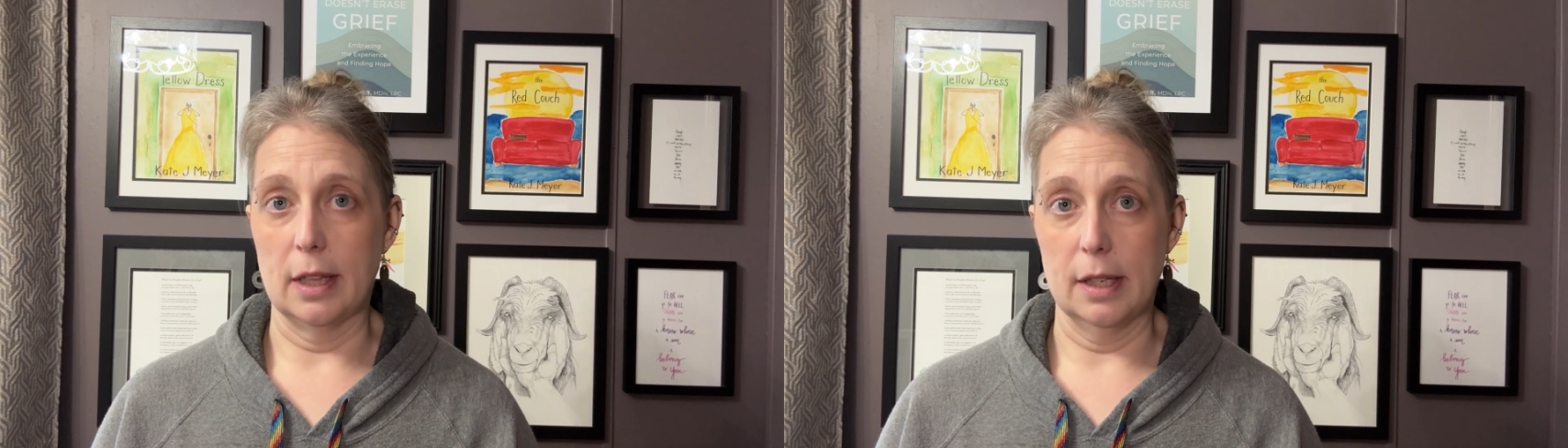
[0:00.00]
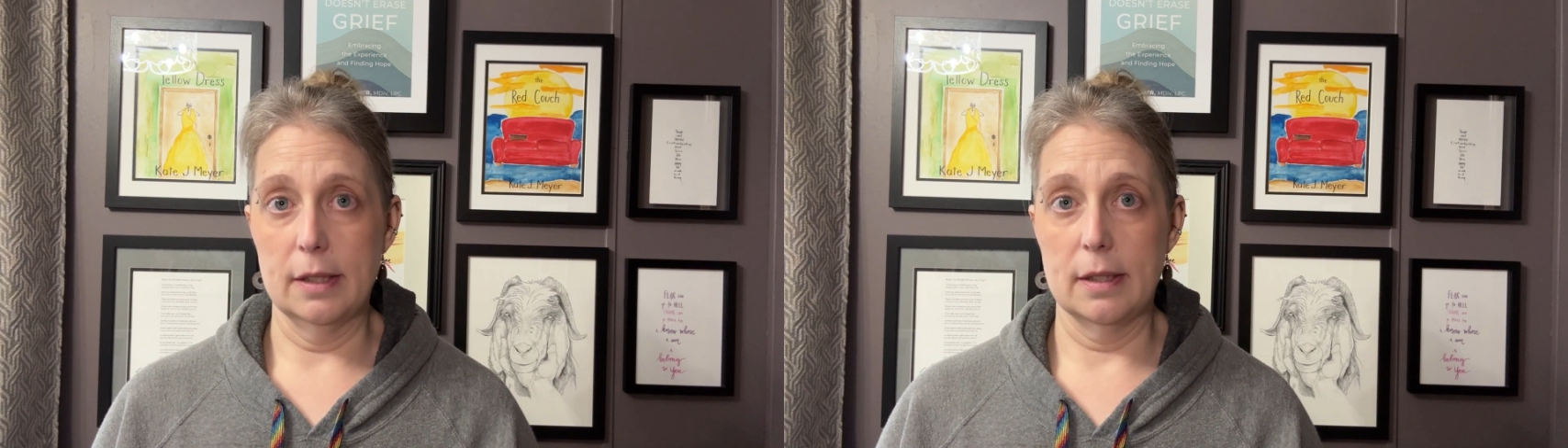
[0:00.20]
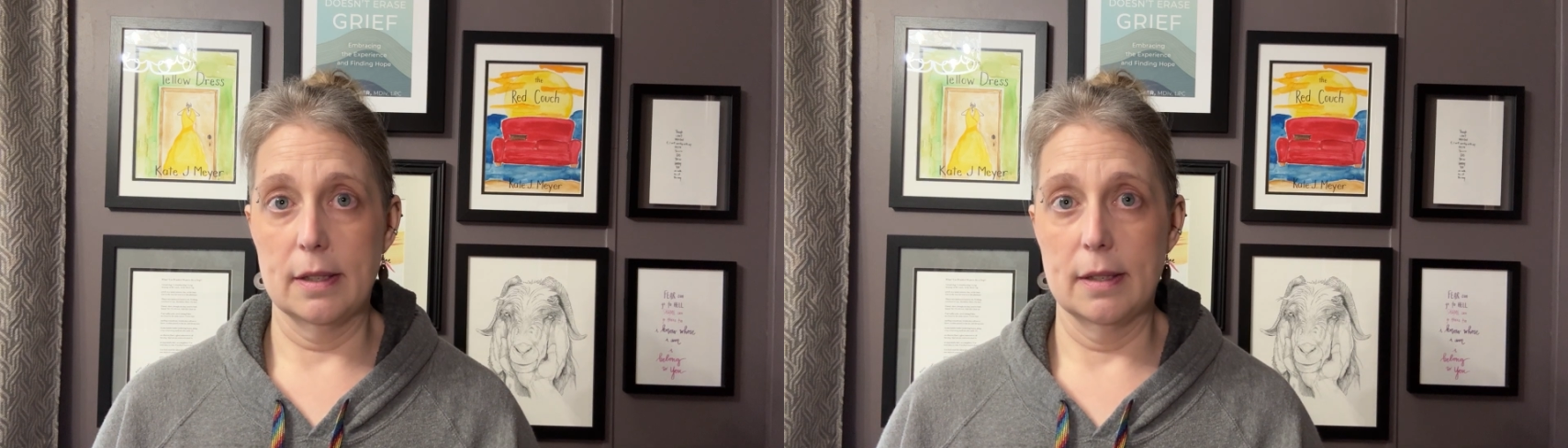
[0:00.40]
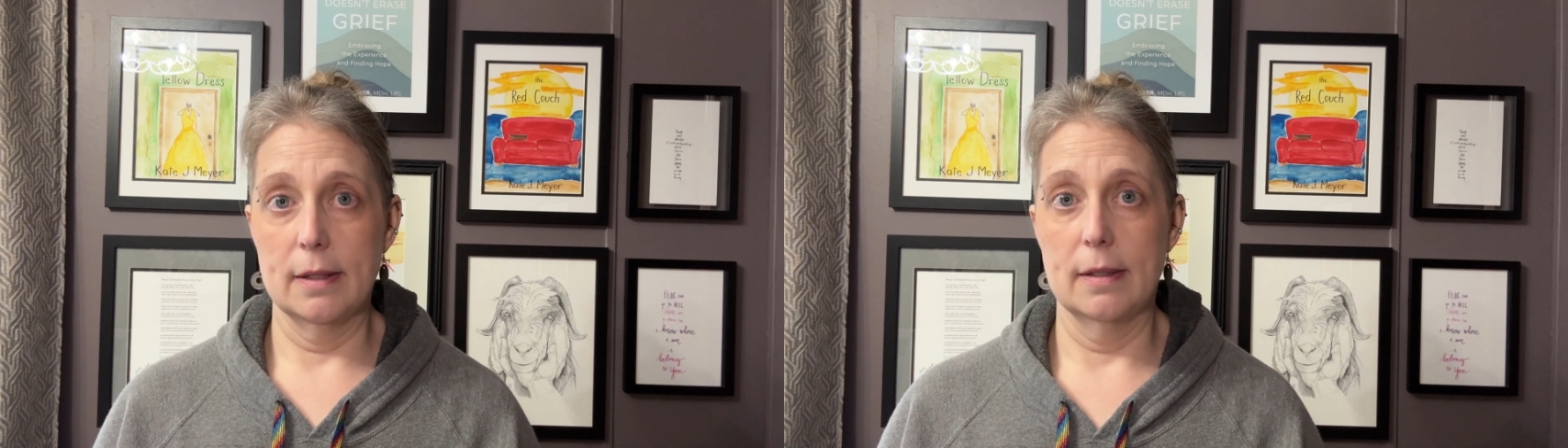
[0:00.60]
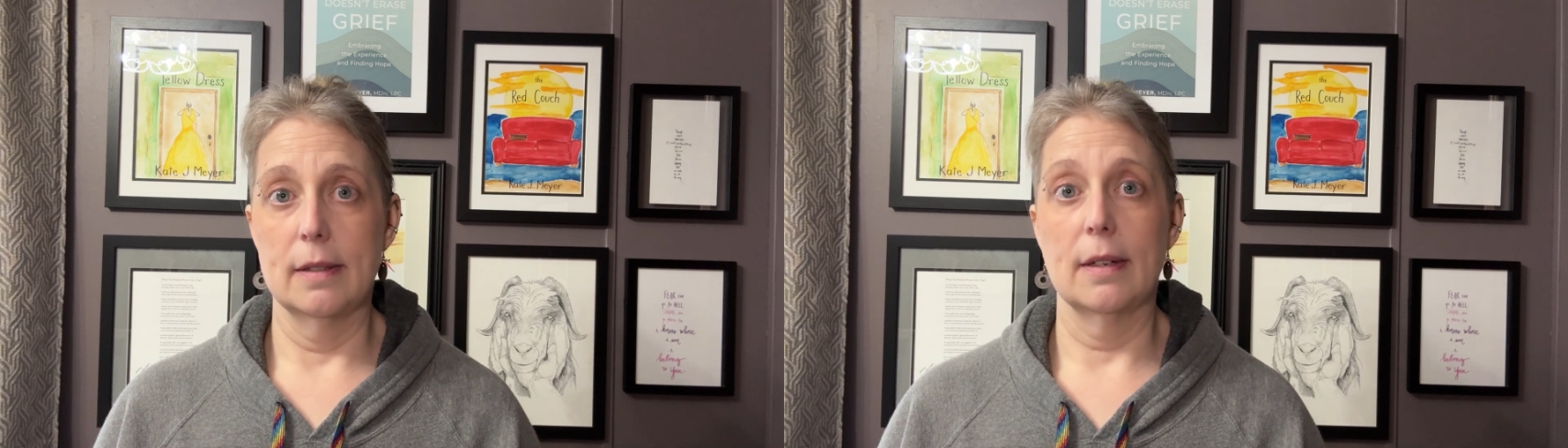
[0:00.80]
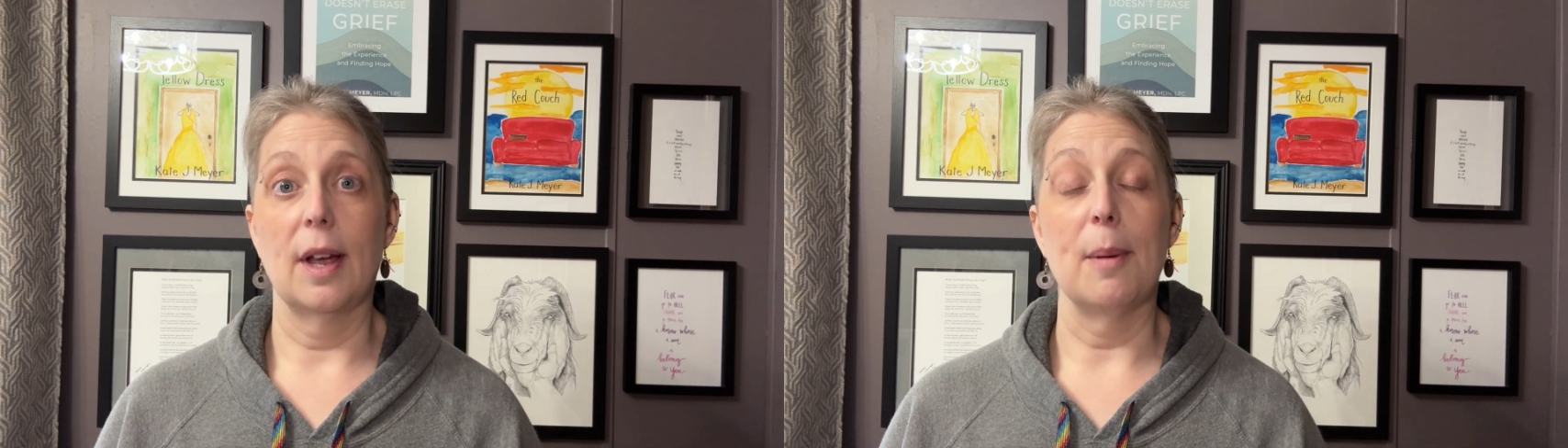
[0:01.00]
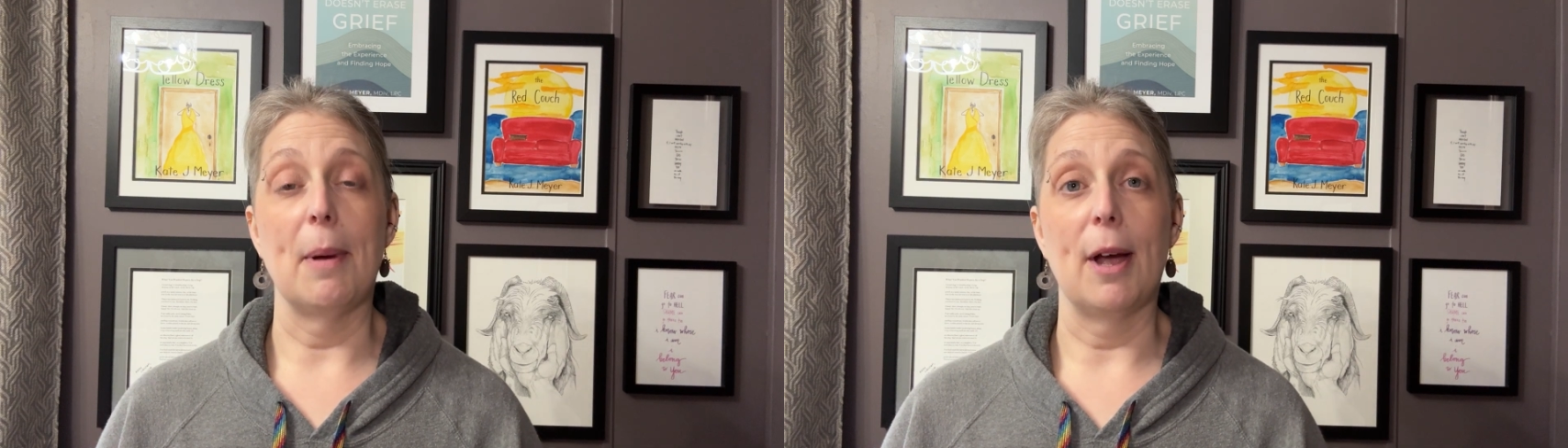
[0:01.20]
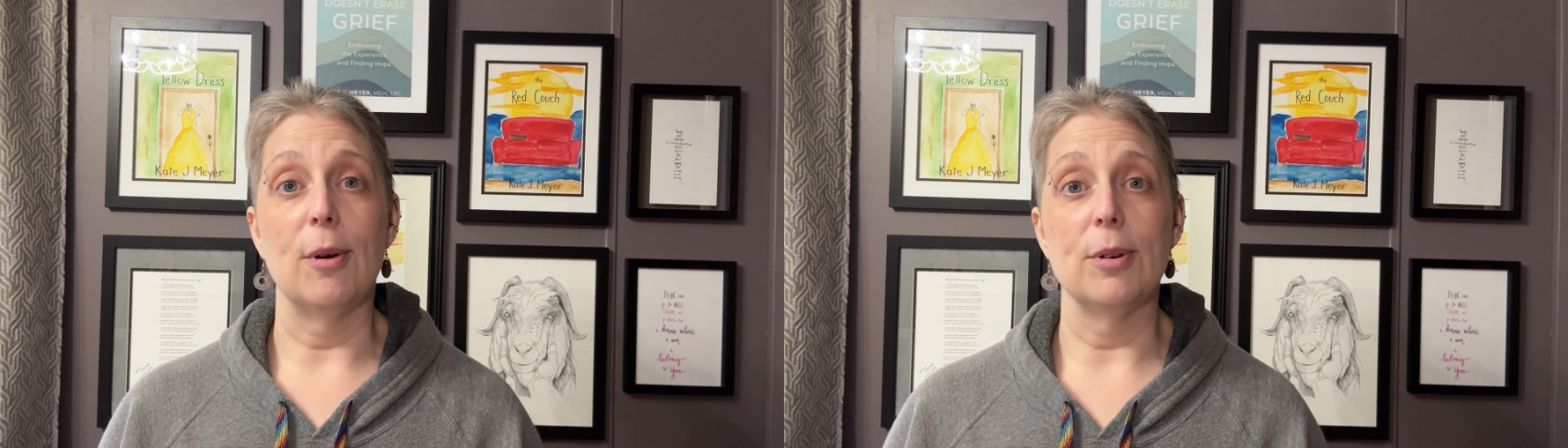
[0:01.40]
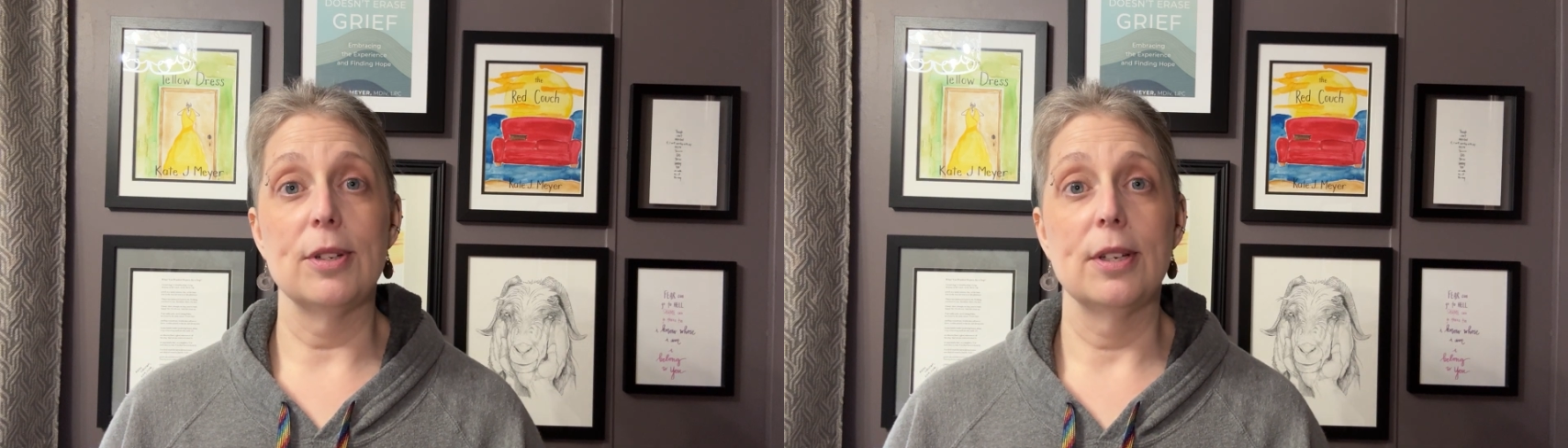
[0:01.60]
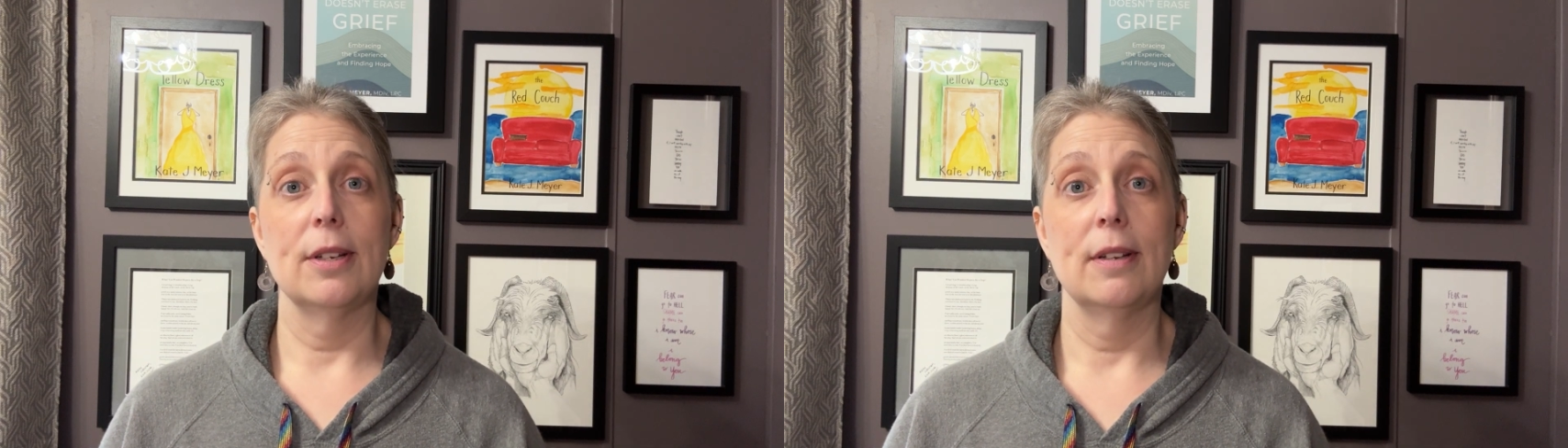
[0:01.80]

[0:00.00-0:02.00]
us about